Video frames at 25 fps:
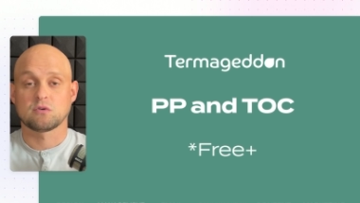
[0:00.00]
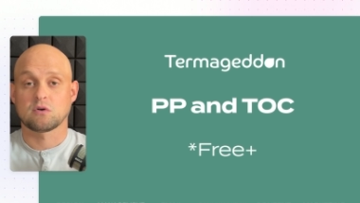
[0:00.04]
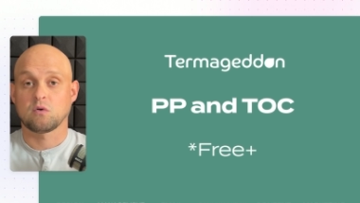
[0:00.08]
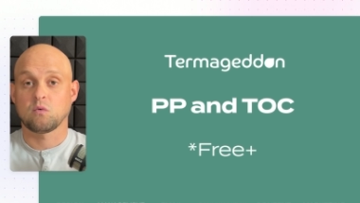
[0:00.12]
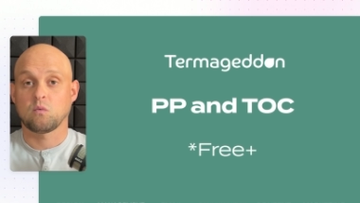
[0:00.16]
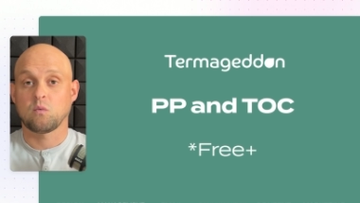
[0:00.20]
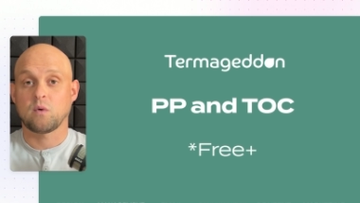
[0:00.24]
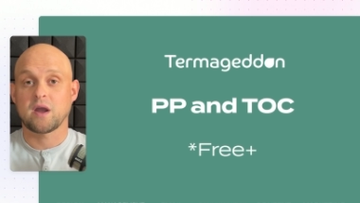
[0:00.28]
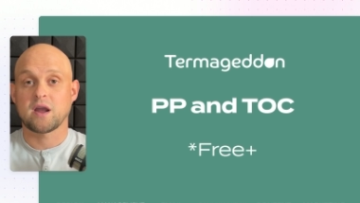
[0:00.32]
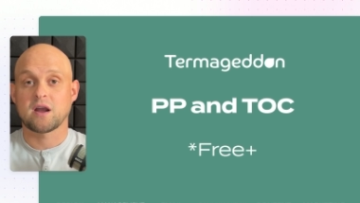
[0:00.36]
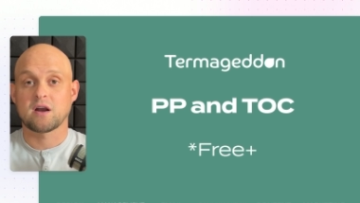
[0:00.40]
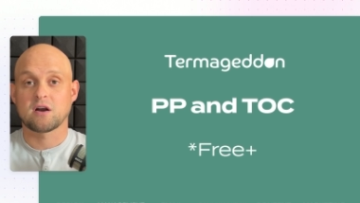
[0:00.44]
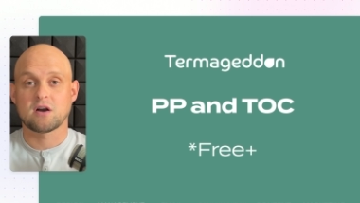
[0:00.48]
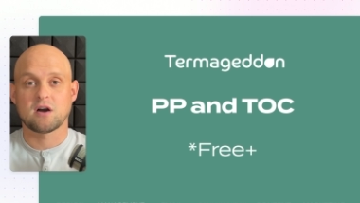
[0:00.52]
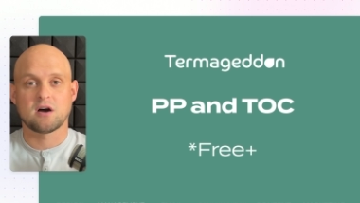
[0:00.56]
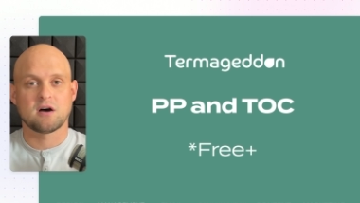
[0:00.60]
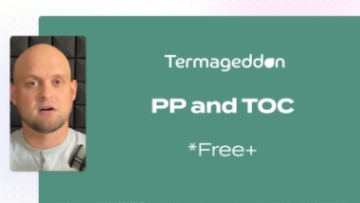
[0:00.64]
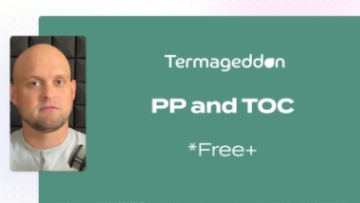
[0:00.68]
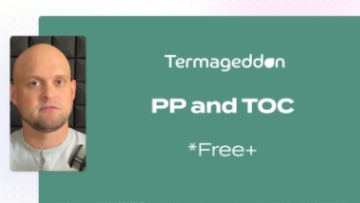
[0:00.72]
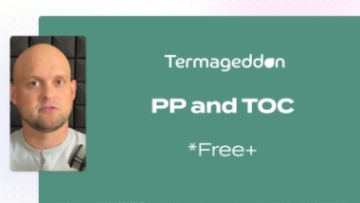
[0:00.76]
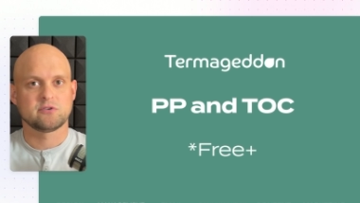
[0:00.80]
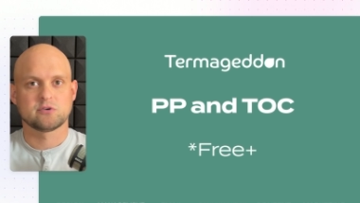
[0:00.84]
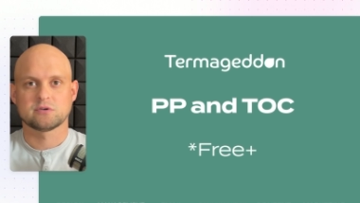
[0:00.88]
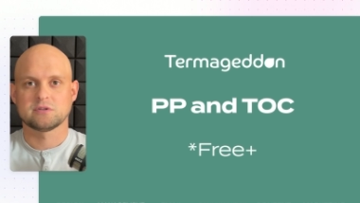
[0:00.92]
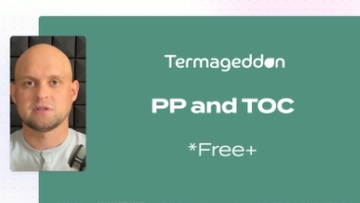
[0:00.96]
are aware
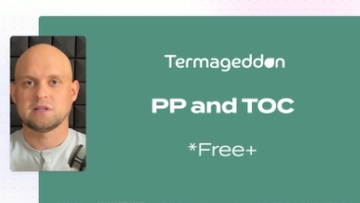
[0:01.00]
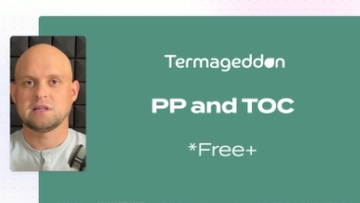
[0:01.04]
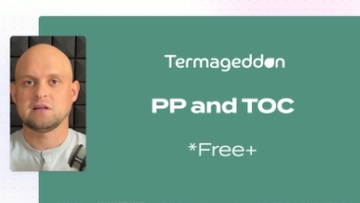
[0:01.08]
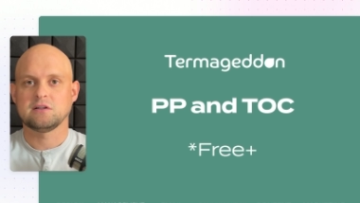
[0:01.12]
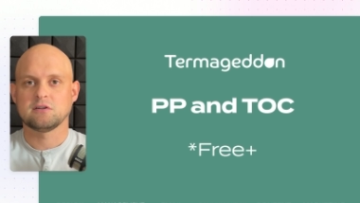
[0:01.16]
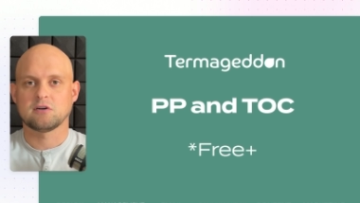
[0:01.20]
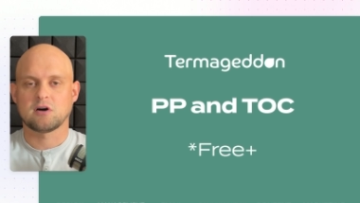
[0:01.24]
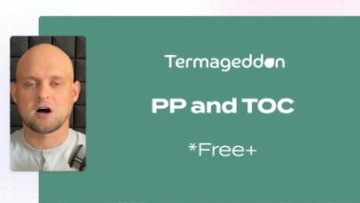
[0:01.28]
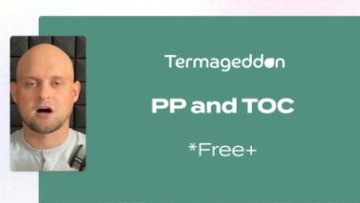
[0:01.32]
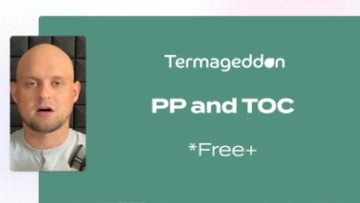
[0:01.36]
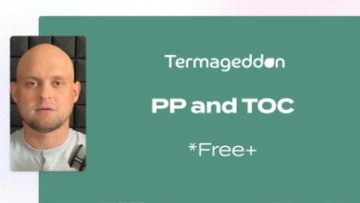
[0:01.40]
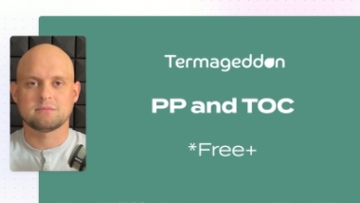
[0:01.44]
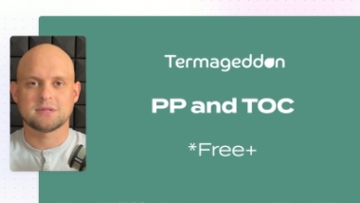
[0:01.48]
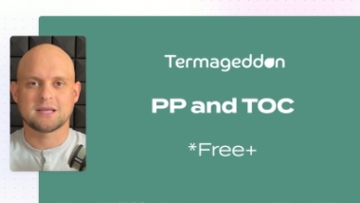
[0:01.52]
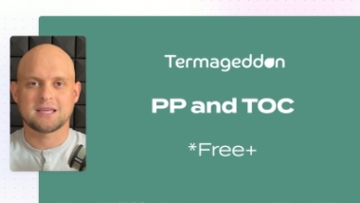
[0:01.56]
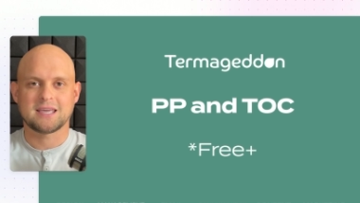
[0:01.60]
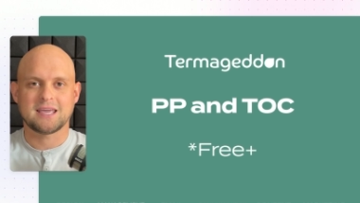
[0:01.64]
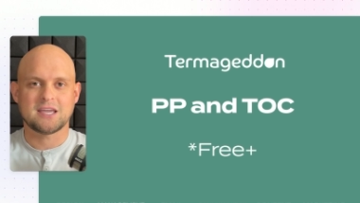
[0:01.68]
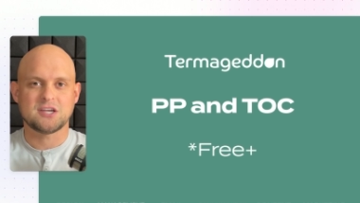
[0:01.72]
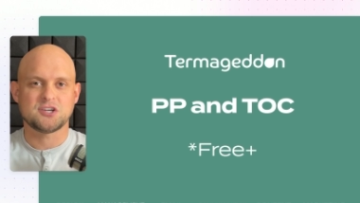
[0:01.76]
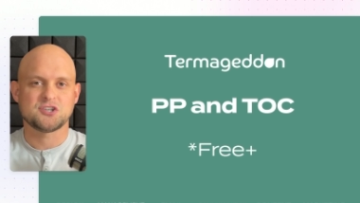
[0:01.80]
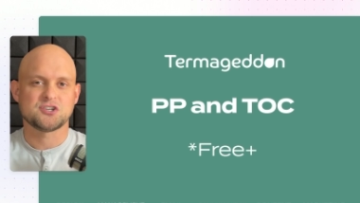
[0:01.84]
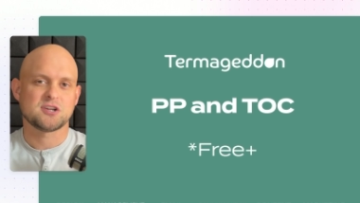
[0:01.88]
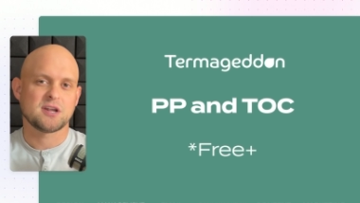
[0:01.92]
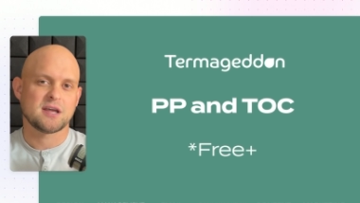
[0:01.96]
of your legal
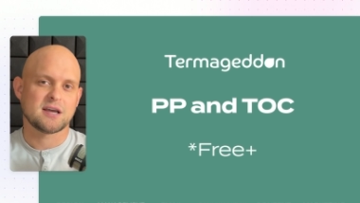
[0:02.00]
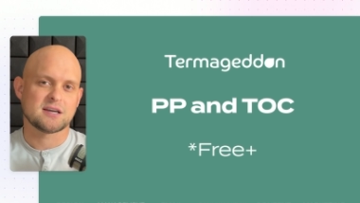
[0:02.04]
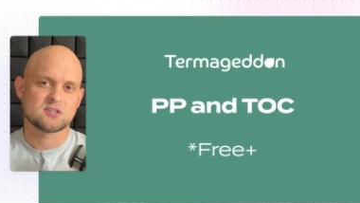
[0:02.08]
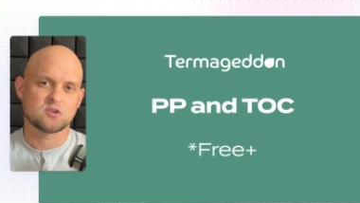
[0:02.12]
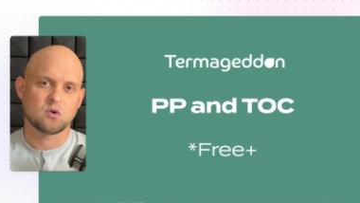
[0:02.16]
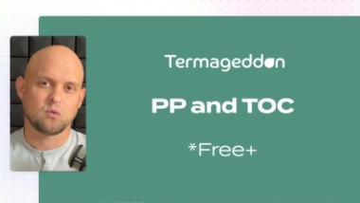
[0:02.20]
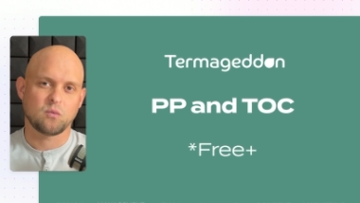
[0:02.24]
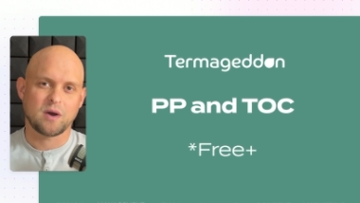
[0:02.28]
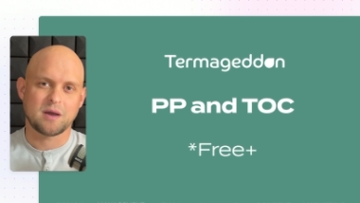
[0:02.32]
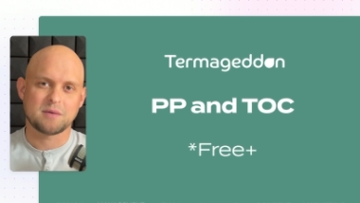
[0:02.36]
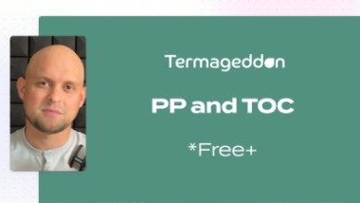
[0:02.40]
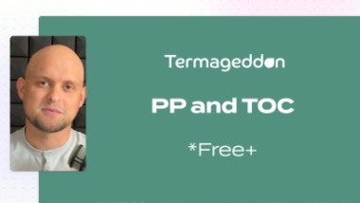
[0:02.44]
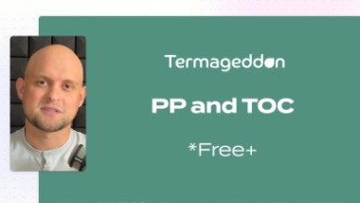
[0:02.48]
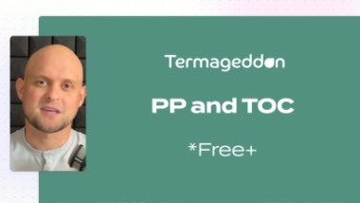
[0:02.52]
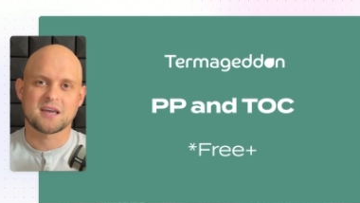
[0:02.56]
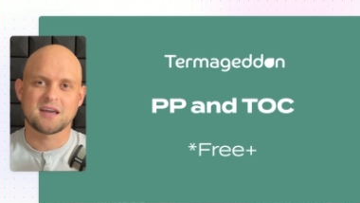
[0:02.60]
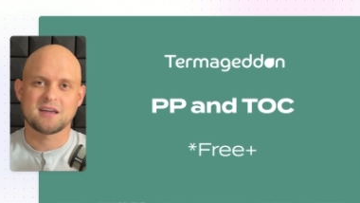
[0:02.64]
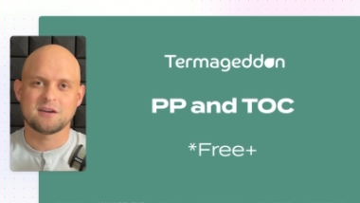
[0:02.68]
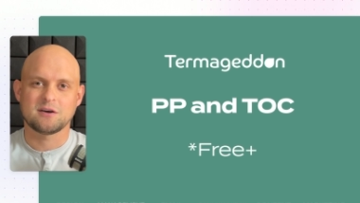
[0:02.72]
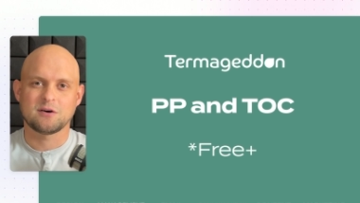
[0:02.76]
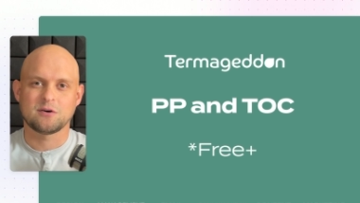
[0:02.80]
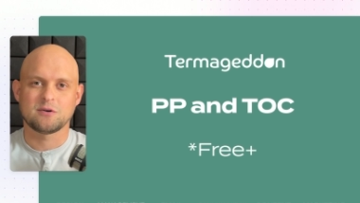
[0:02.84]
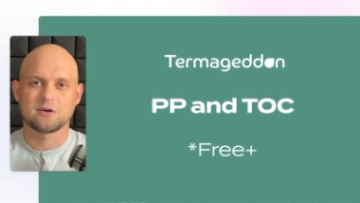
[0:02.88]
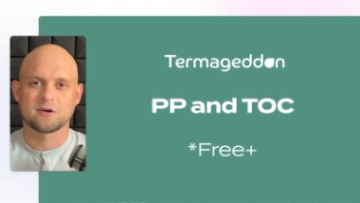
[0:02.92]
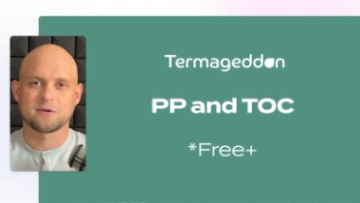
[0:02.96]
obligation as a
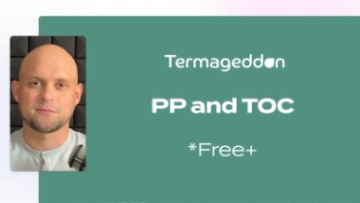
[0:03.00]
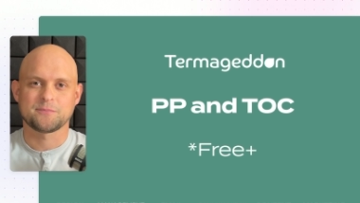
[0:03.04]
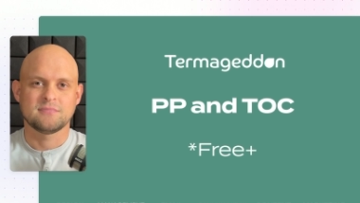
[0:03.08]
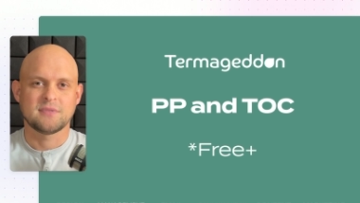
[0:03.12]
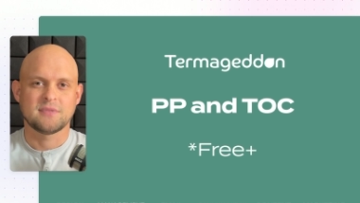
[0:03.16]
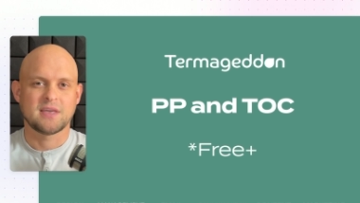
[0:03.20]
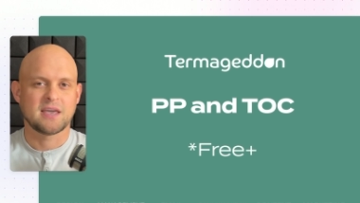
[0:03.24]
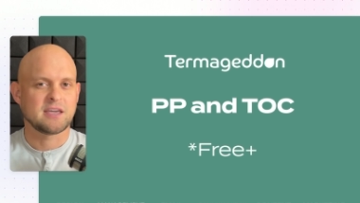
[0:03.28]
website owner